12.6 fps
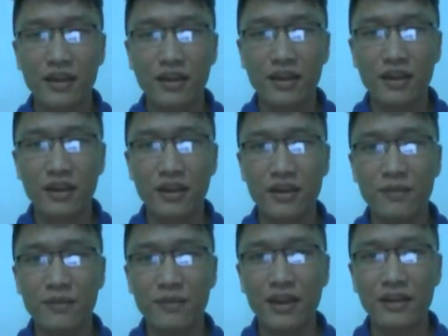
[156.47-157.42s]

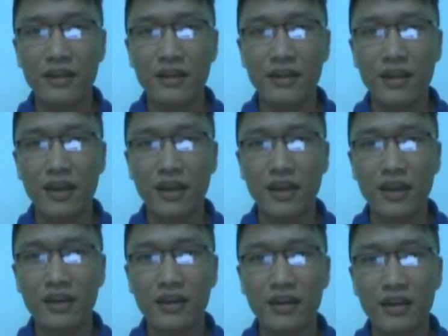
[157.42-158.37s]

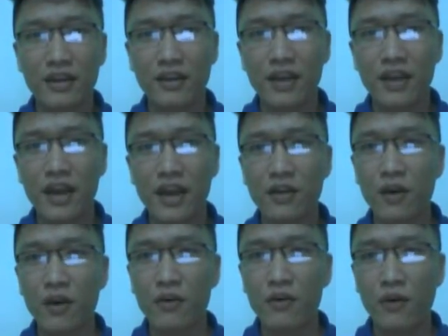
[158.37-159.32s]
then they had a
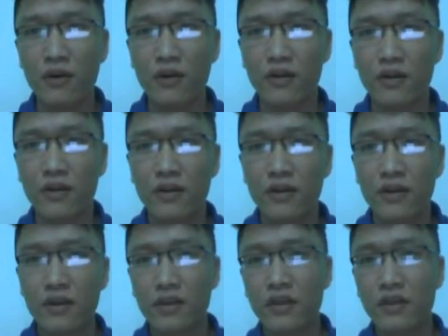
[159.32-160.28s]
long walk.
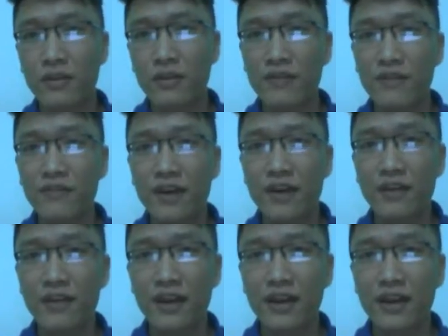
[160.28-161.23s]
And the man
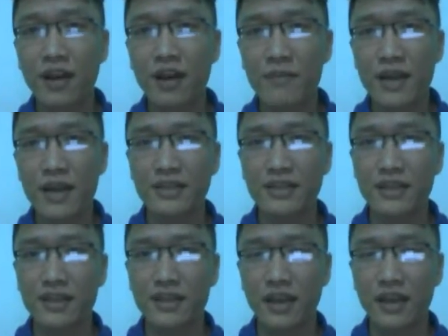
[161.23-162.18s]
finally
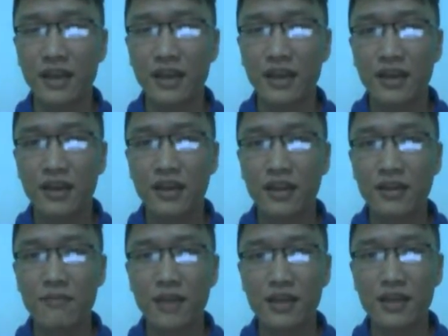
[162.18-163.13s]
commented that they
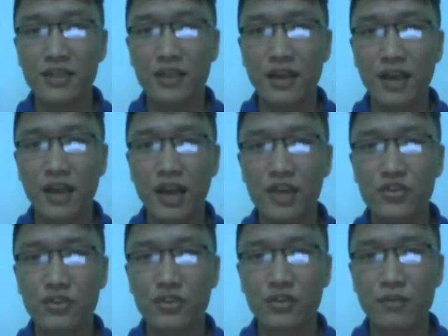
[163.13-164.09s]
might
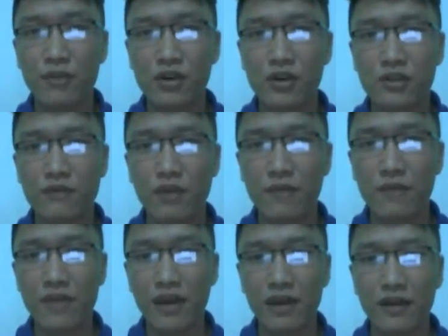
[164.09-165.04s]
catch the bus from
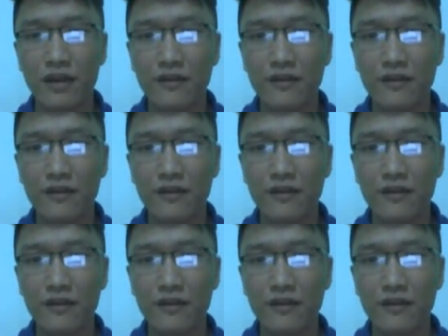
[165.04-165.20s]
there.